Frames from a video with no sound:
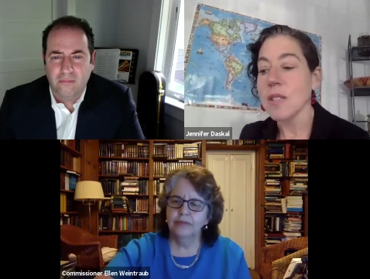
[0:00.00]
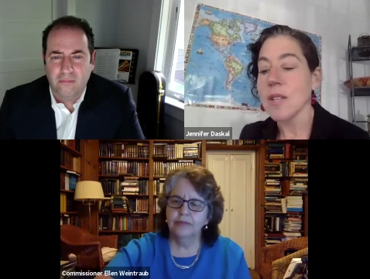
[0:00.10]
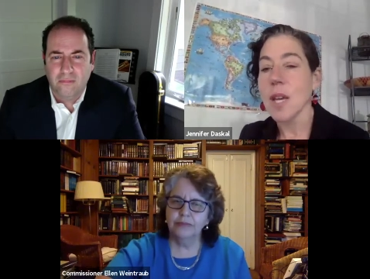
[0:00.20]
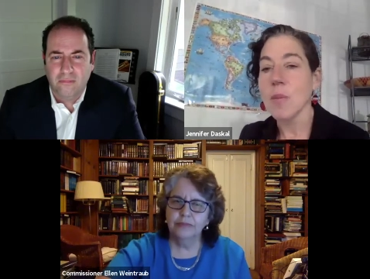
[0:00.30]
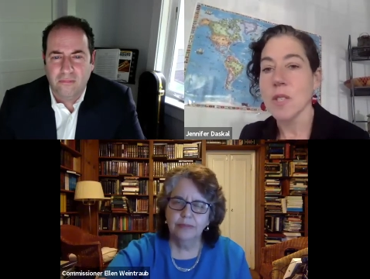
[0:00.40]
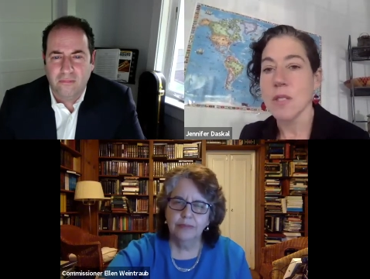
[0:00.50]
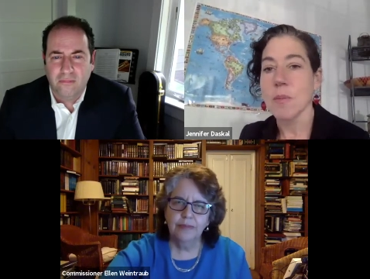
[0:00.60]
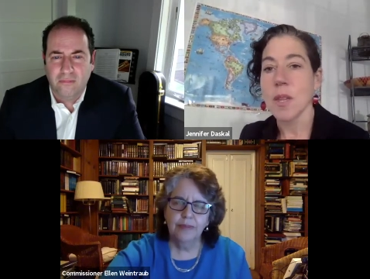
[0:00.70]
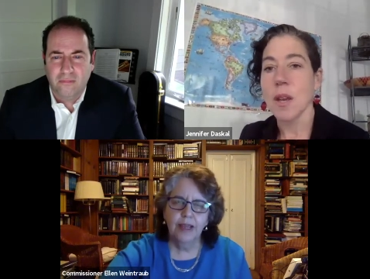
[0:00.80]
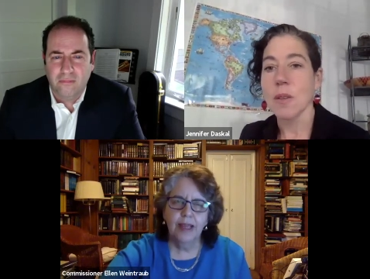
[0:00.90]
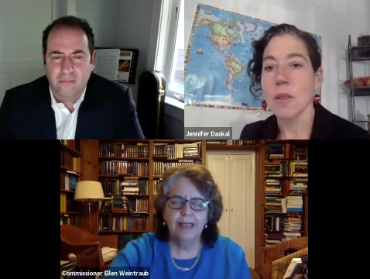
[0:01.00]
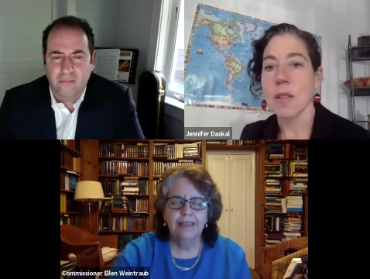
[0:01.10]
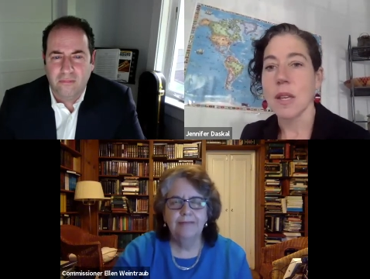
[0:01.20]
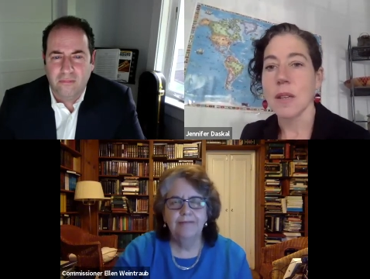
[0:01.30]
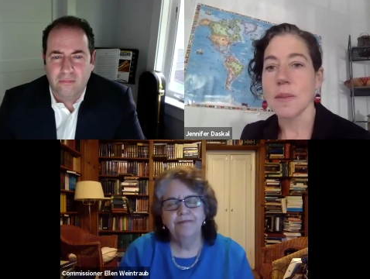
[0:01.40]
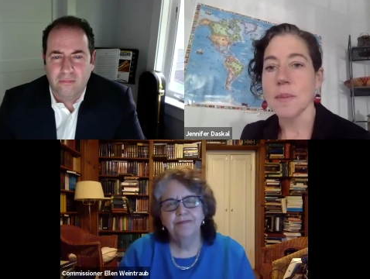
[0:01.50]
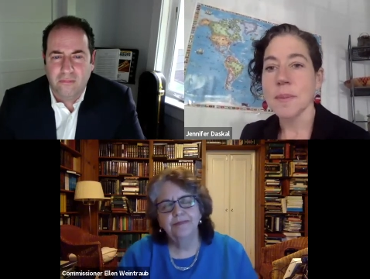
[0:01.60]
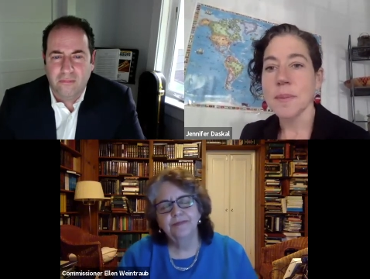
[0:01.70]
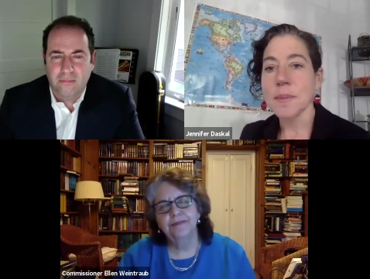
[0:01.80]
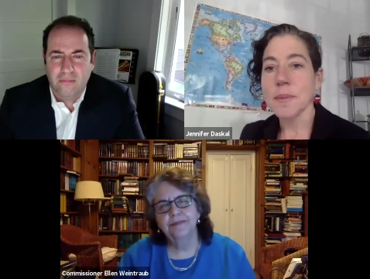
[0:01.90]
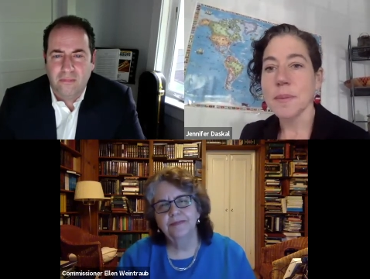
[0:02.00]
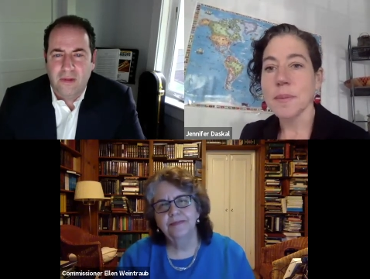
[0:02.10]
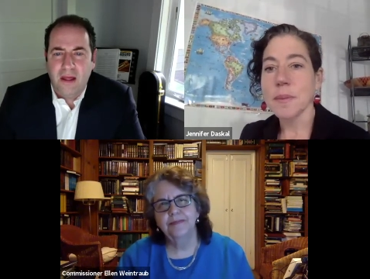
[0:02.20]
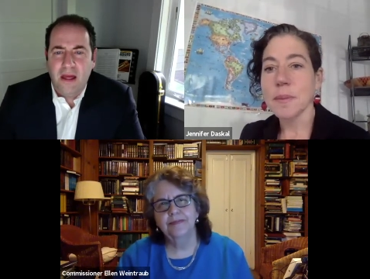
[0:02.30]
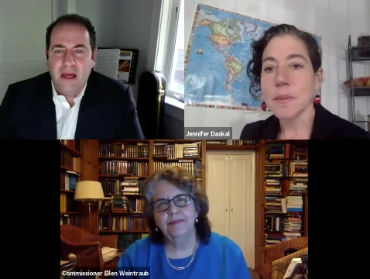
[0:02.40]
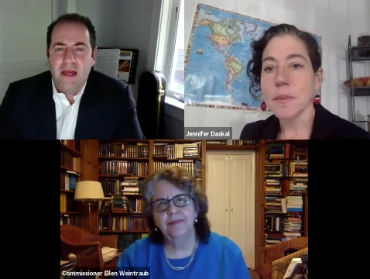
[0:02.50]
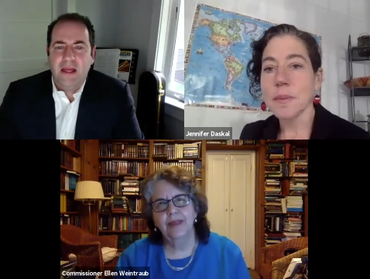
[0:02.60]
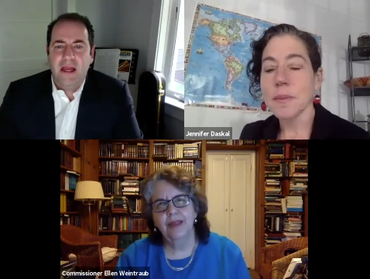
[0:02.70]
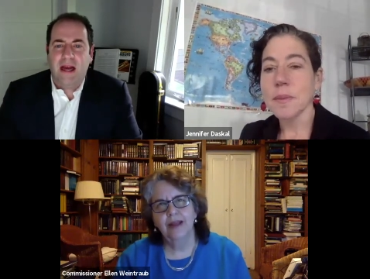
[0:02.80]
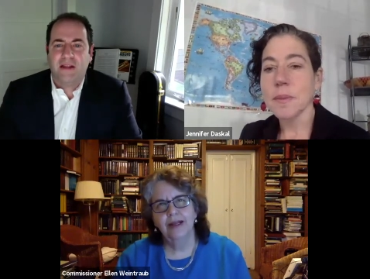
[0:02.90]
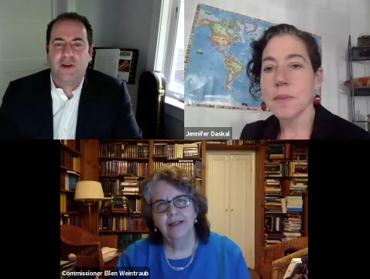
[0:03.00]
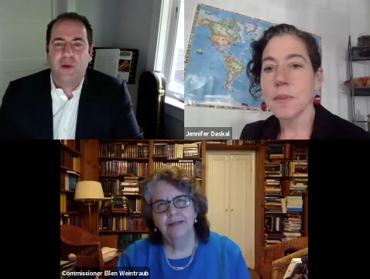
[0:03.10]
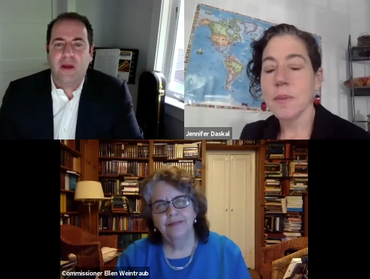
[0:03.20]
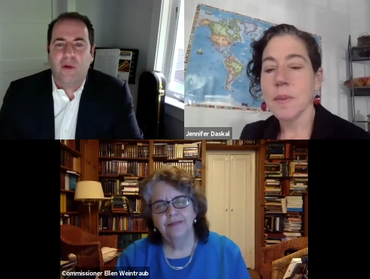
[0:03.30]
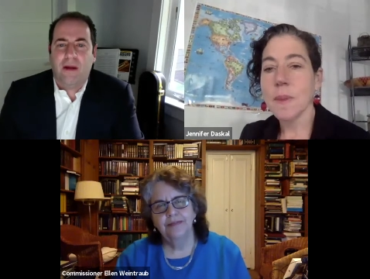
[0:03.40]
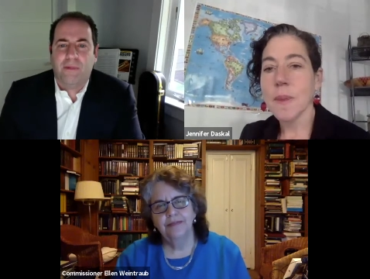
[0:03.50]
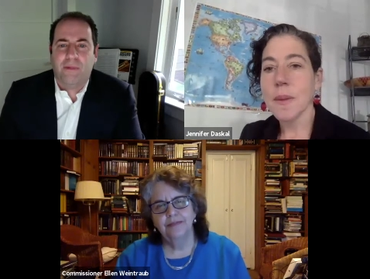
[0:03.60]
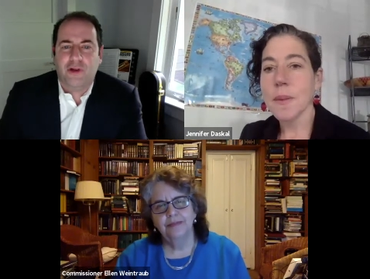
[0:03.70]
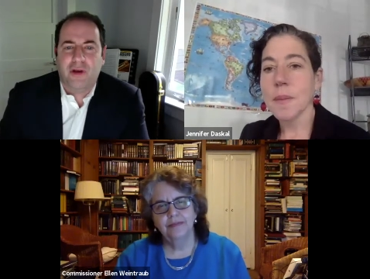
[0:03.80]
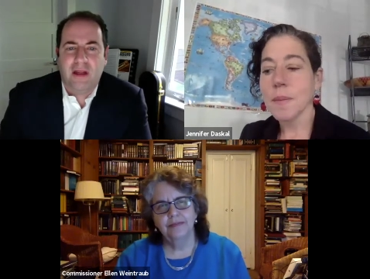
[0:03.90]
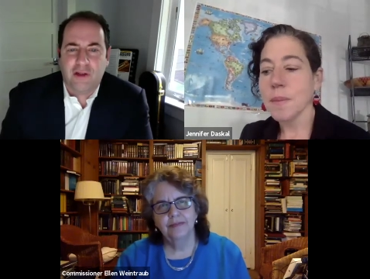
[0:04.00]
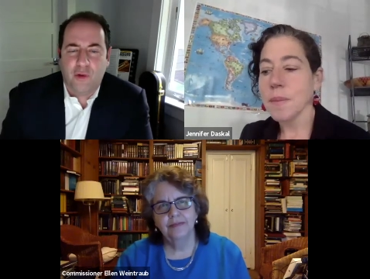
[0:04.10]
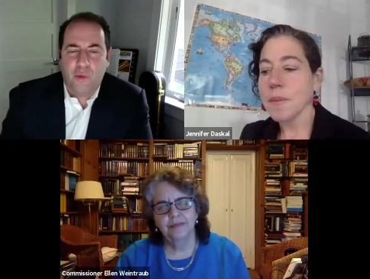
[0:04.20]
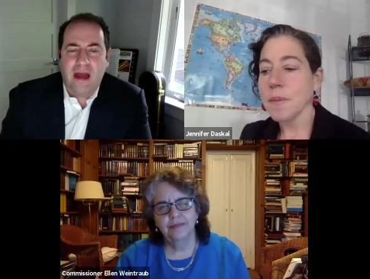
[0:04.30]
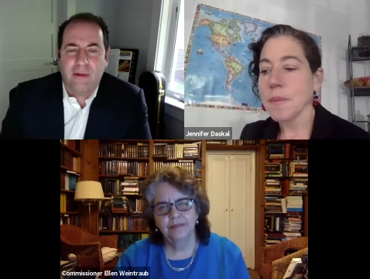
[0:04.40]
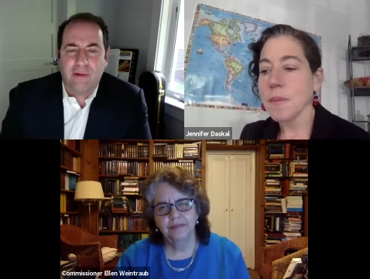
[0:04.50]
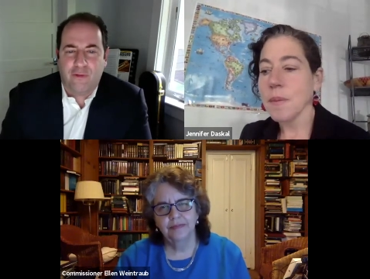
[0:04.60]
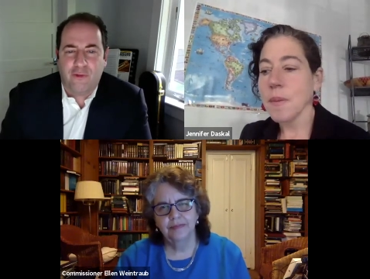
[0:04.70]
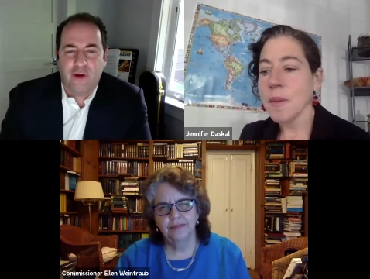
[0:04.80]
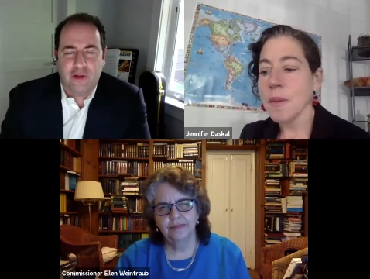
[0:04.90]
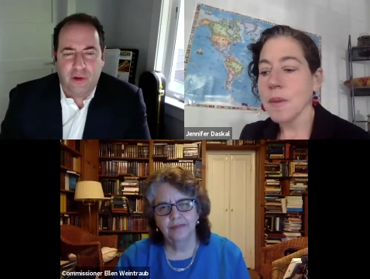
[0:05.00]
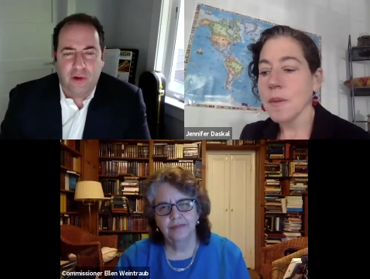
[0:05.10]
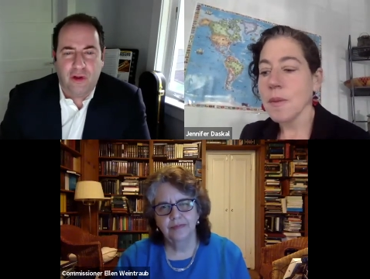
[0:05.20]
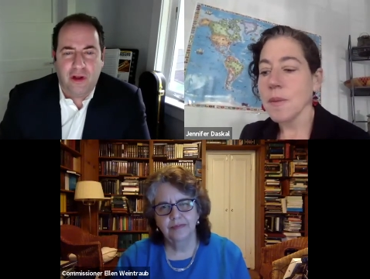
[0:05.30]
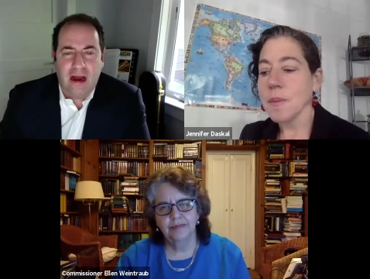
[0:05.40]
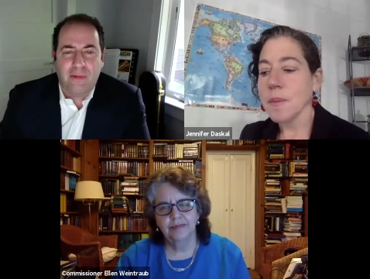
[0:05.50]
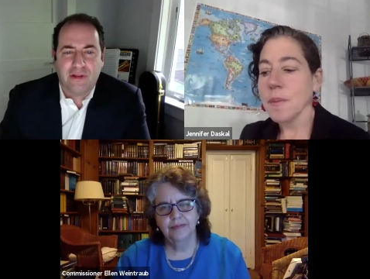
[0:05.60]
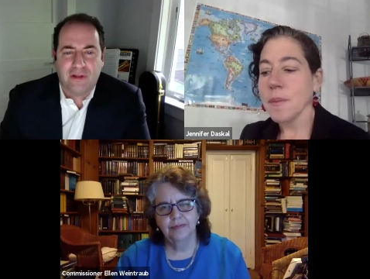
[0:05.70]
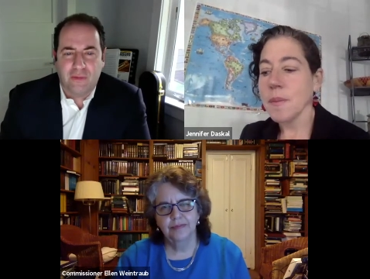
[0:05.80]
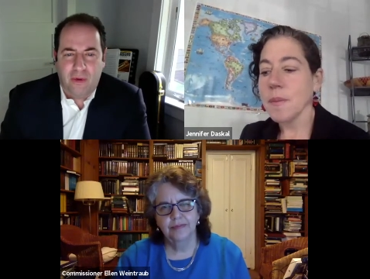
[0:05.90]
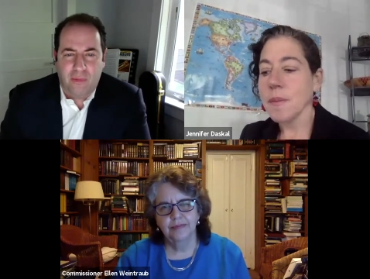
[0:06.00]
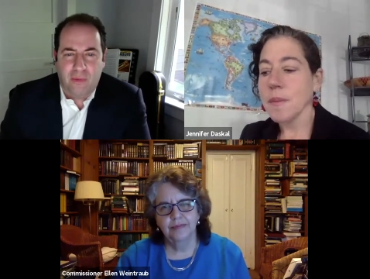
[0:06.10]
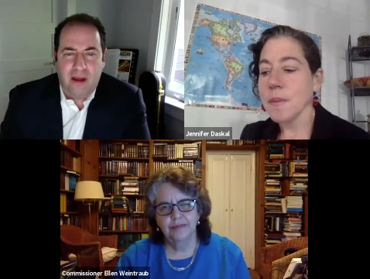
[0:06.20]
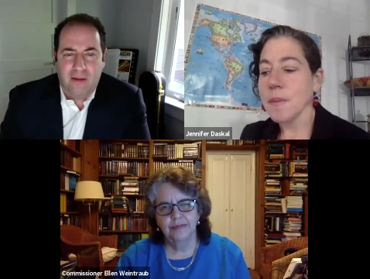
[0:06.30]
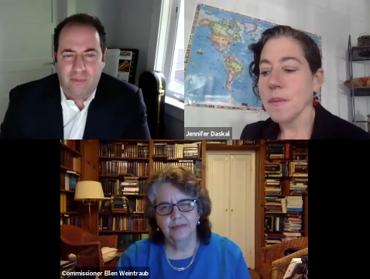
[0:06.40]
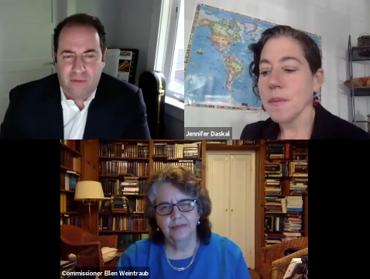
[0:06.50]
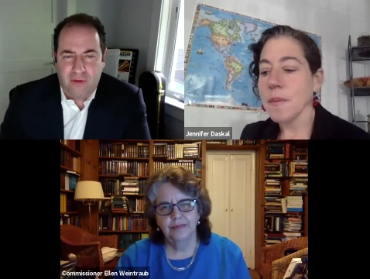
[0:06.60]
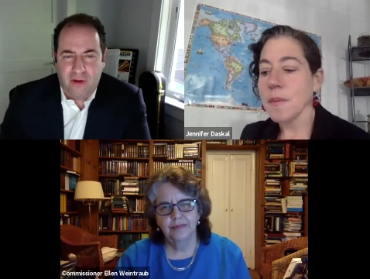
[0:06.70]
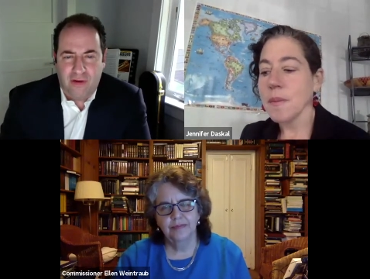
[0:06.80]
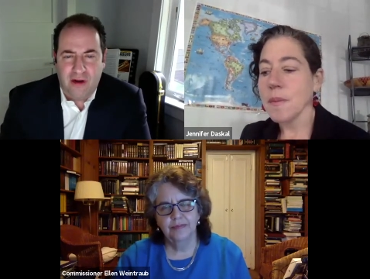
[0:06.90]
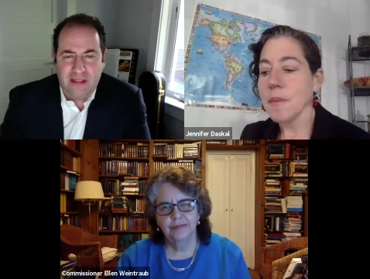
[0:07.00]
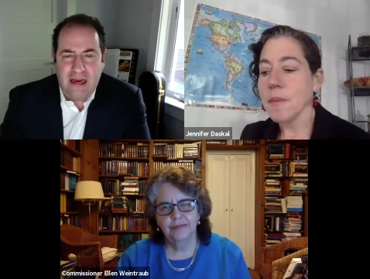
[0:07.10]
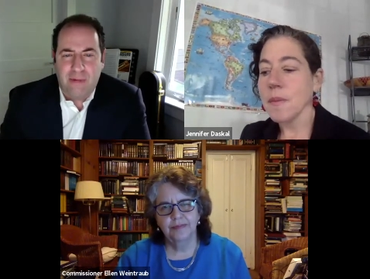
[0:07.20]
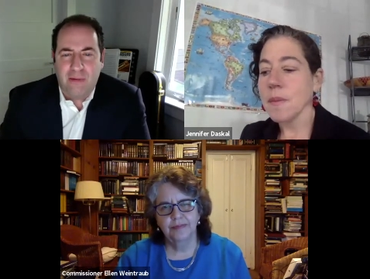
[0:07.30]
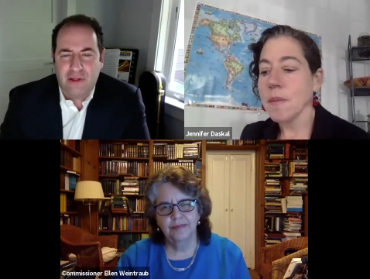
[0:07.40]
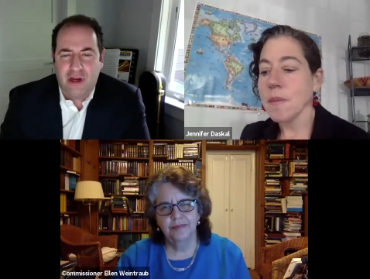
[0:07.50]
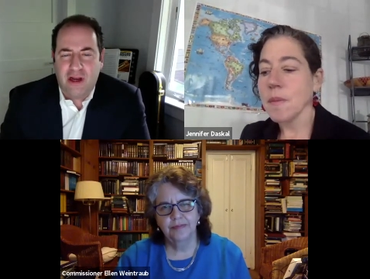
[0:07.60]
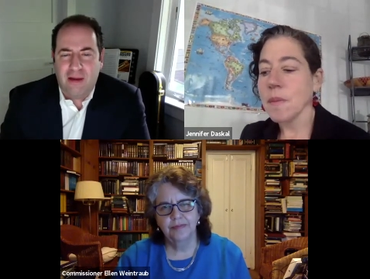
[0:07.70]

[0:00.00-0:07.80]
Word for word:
Speaker 1: time or is it something other than that?
Speaker 2: Yeah, so equal opportunity. So when I was referring to it earlier, I was when I started at the very top, I was talking